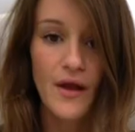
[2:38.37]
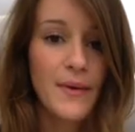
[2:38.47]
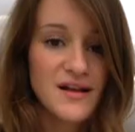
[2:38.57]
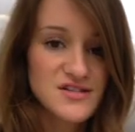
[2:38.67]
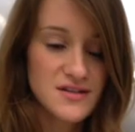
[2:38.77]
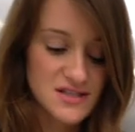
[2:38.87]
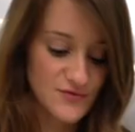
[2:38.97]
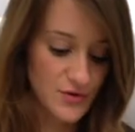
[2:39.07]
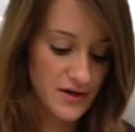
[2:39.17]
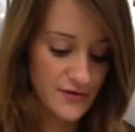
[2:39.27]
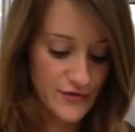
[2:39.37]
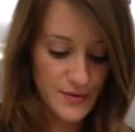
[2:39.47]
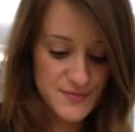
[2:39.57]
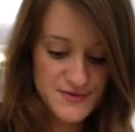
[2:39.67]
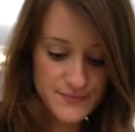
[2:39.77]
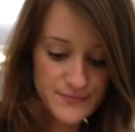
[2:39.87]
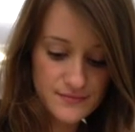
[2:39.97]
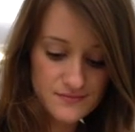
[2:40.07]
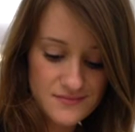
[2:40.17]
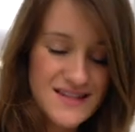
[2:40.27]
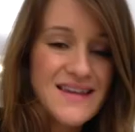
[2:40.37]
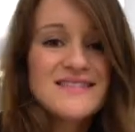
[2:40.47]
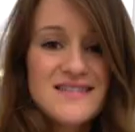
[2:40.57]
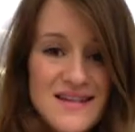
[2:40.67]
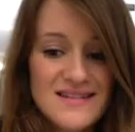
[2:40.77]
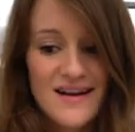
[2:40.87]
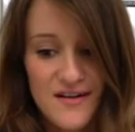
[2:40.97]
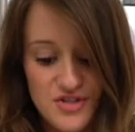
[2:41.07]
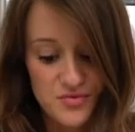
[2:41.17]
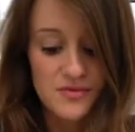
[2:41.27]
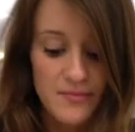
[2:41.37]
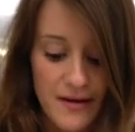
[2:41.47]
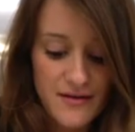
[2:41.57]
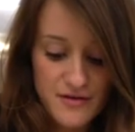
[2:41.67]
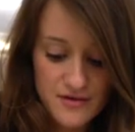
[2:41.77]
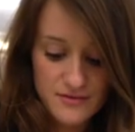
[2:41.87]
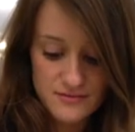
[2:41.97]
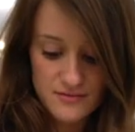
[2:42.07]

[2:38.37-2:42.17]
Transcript: Imagine that's four and a half cups. It like doesn't actually matter.